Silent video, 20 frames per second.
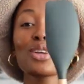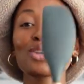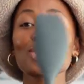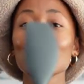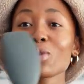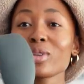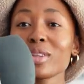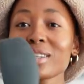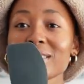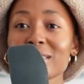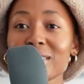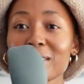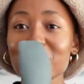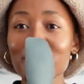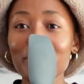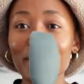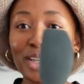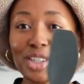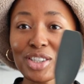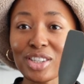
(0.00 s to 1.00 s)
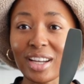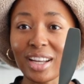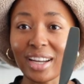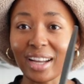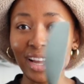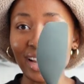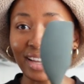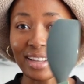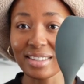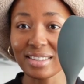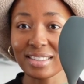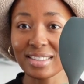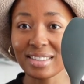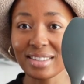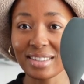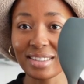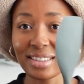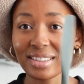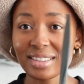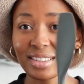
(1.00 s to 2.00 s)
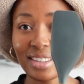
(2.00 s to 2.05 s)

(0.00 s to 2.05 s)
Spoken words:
So this is the spatula, guys.